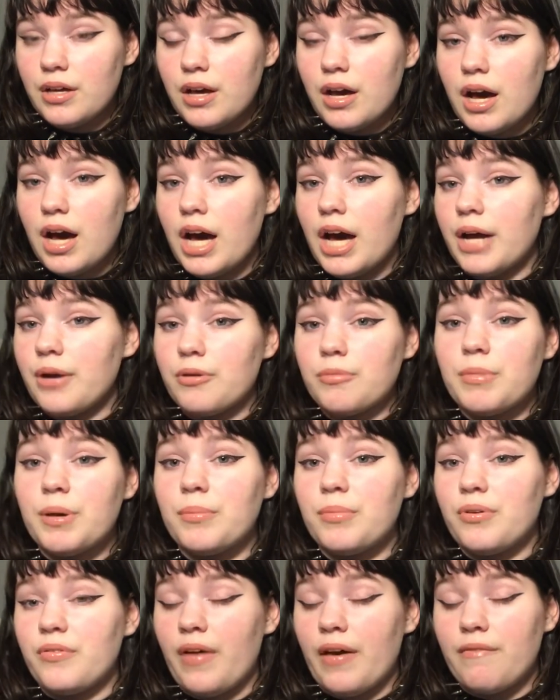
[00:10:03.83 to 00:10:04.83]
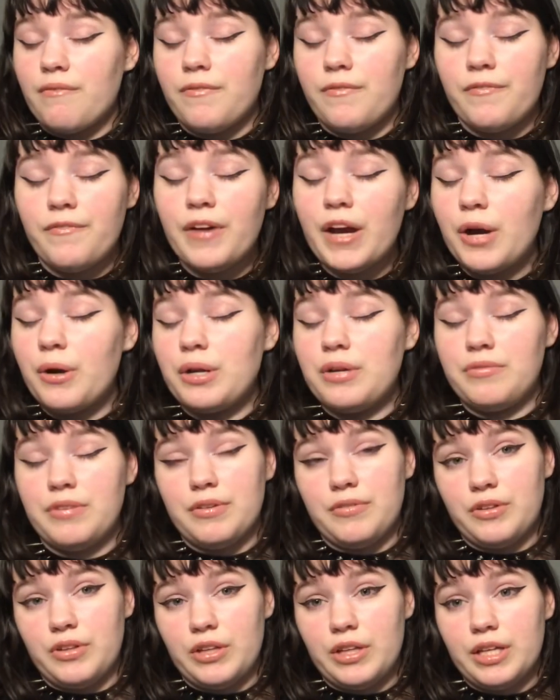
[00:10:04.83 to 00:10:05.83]
I remember that very
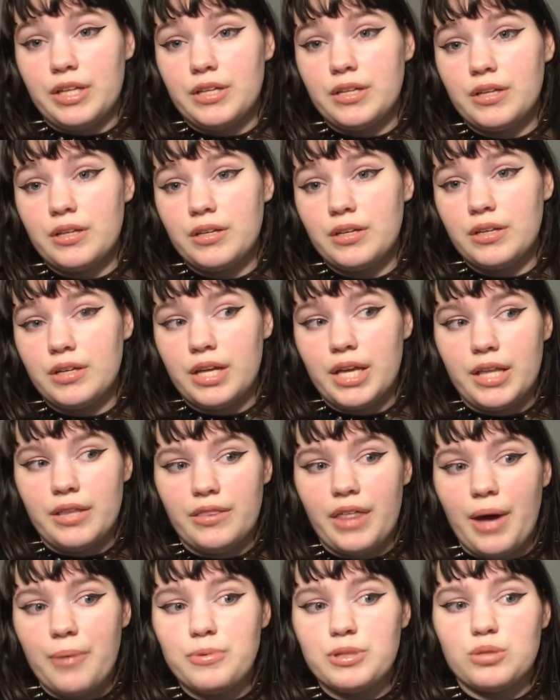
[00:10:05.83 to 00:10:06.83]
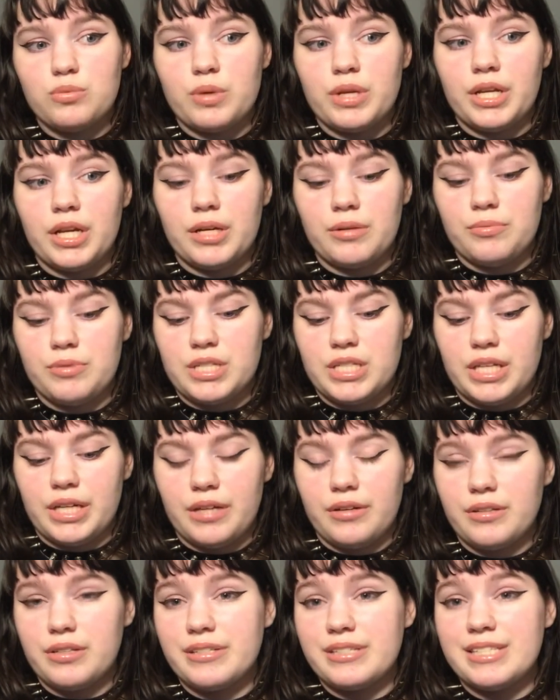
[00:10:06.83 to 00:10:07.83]
vividly, and that was when I was like
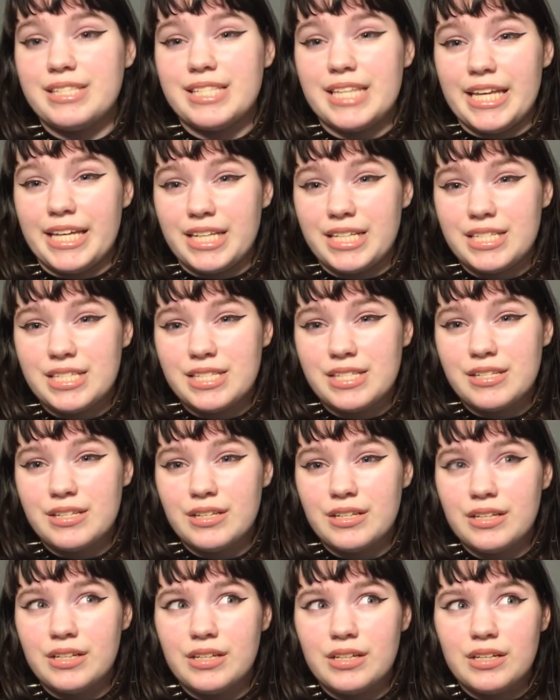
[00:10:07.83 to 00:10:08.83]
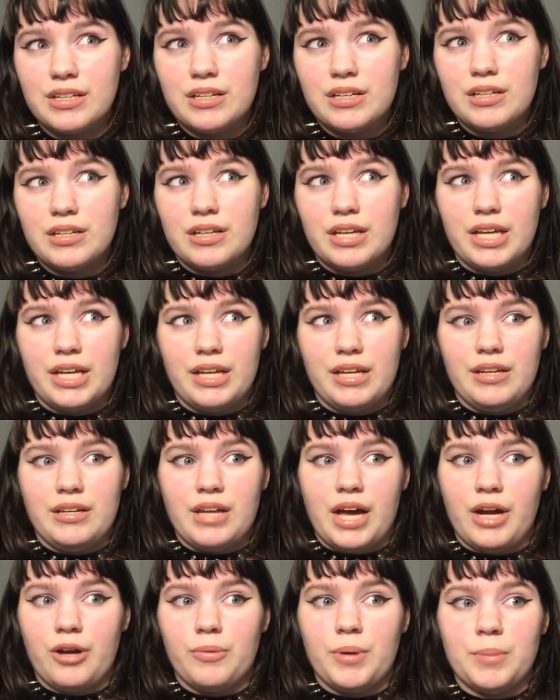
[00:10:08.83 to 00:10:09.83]
6. And
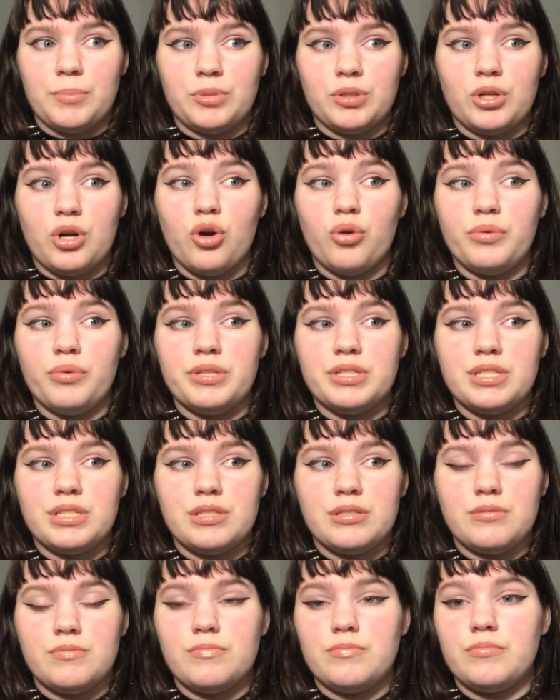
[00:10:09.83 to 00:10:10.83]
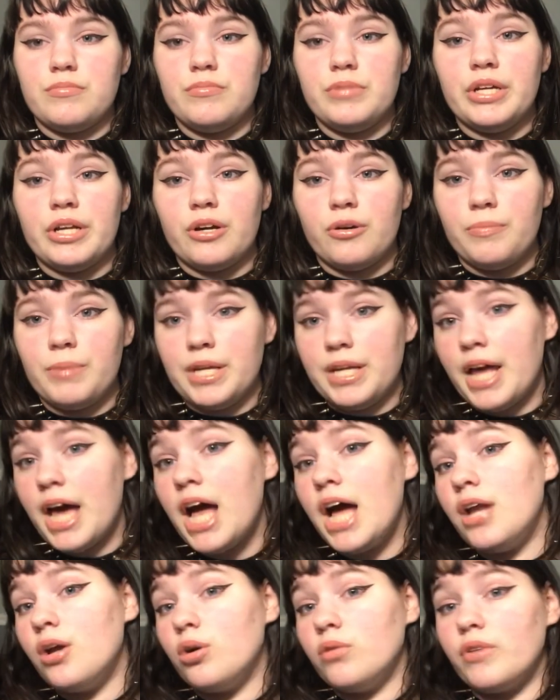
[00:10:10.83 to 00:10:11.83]
I remember always, being
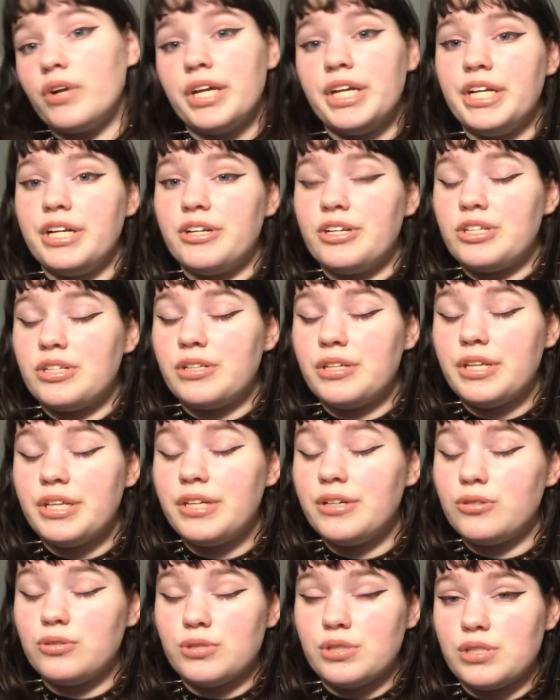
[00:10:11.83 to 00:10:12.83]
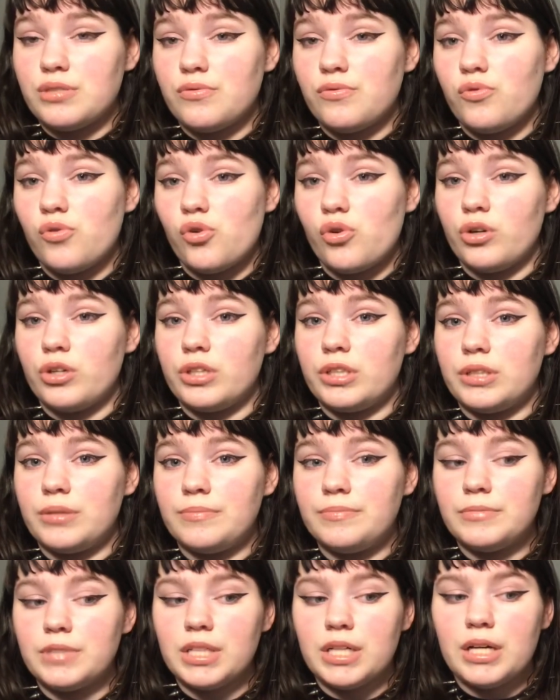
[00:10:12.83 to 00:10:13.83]
head over heels for
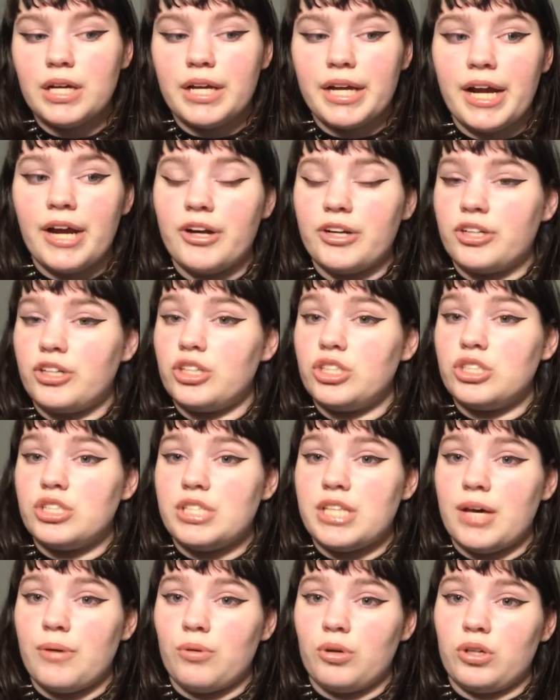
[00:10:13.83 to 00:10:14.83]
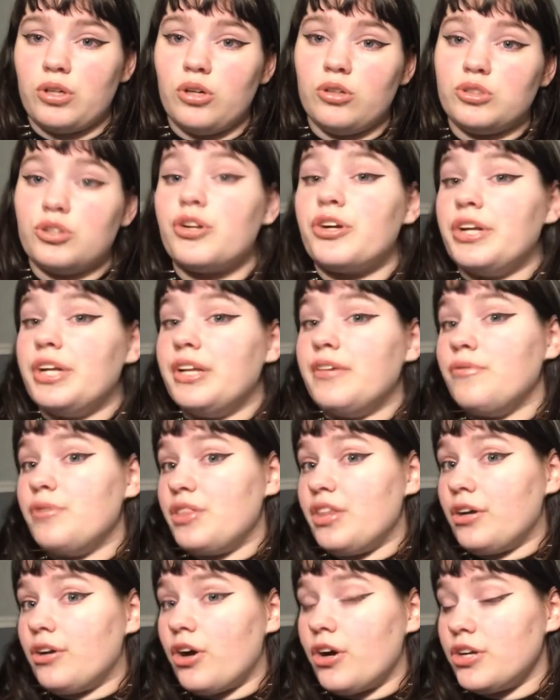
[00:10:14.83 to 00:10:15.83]
characters that were alternative
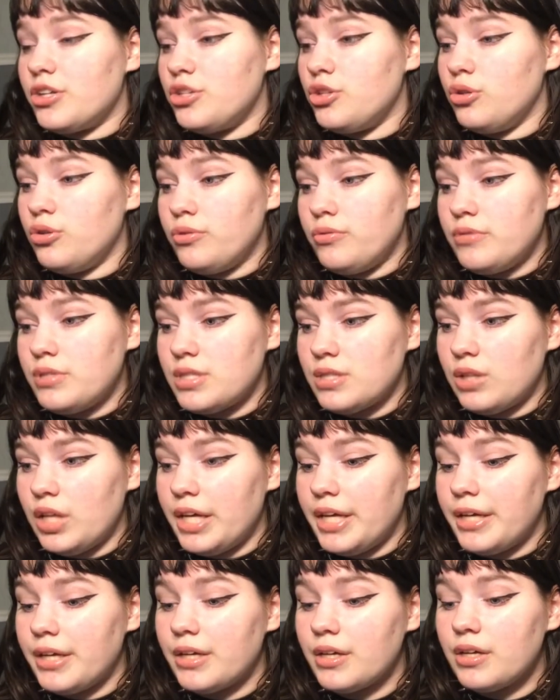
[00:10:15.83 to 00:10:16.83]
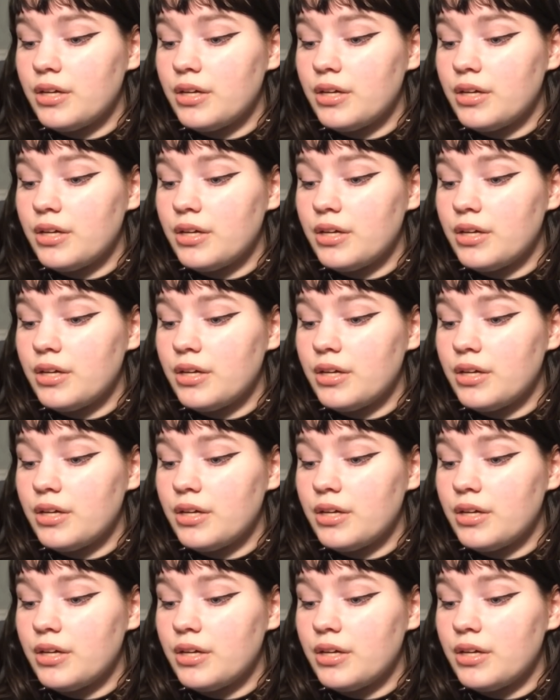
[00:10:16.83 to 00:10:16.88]
within cartoons, like